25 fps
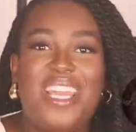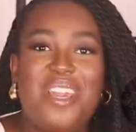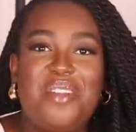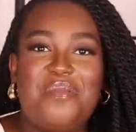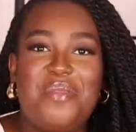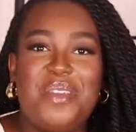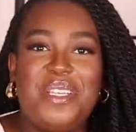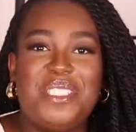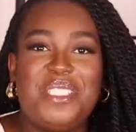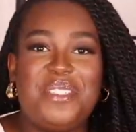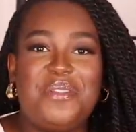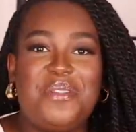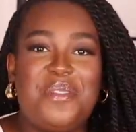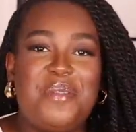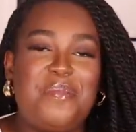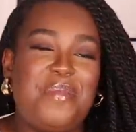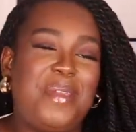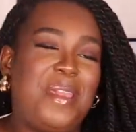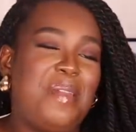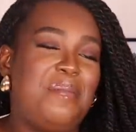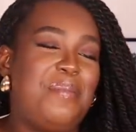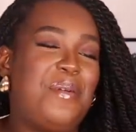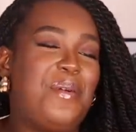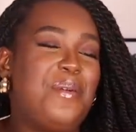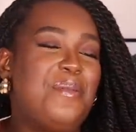beautiful
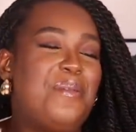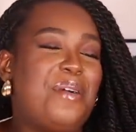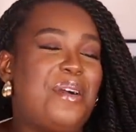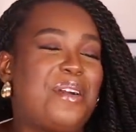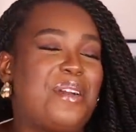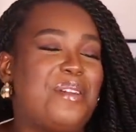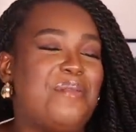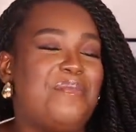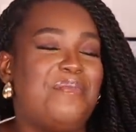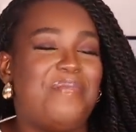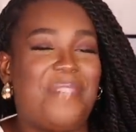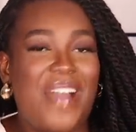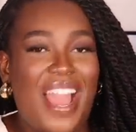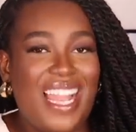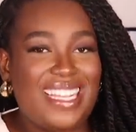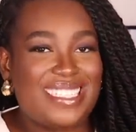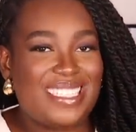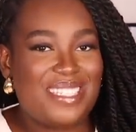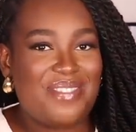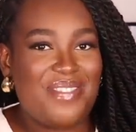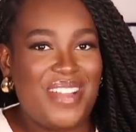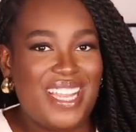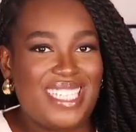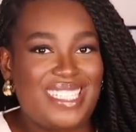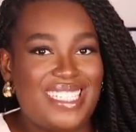people. Welcome back
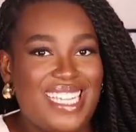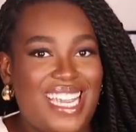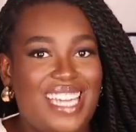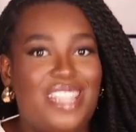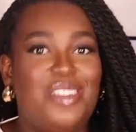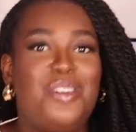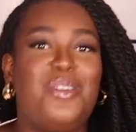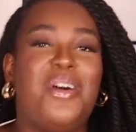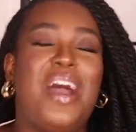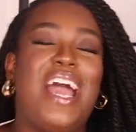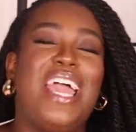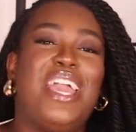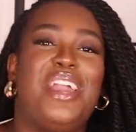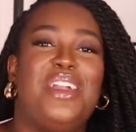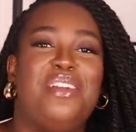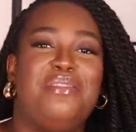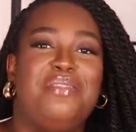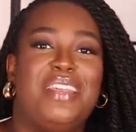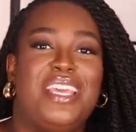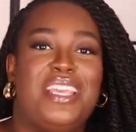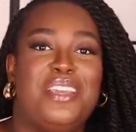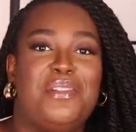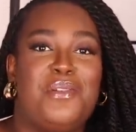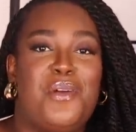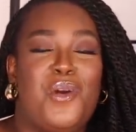to my channel. I hope
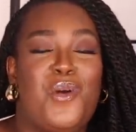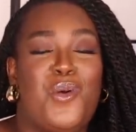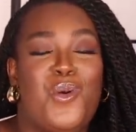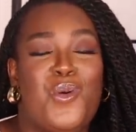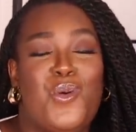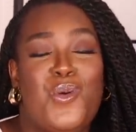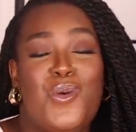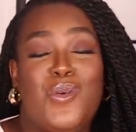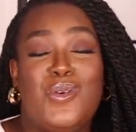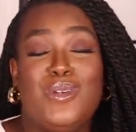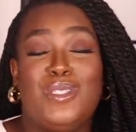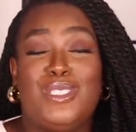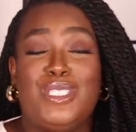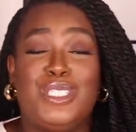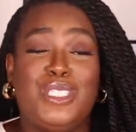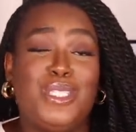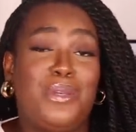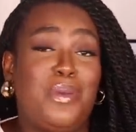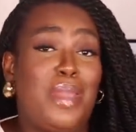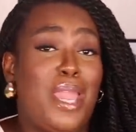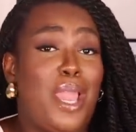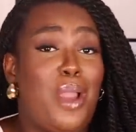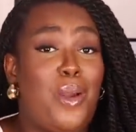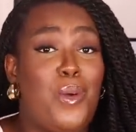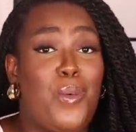that you are all
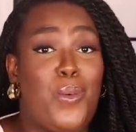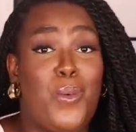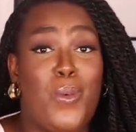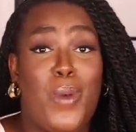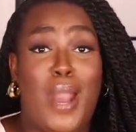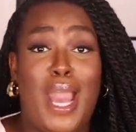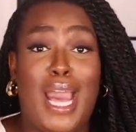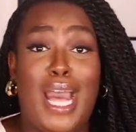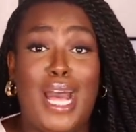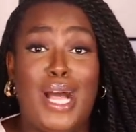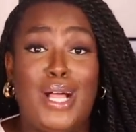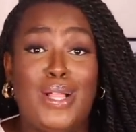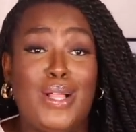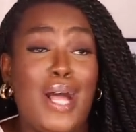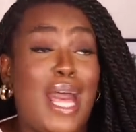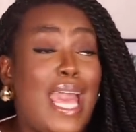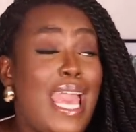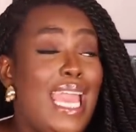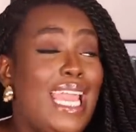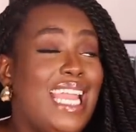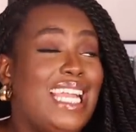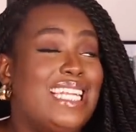doing well.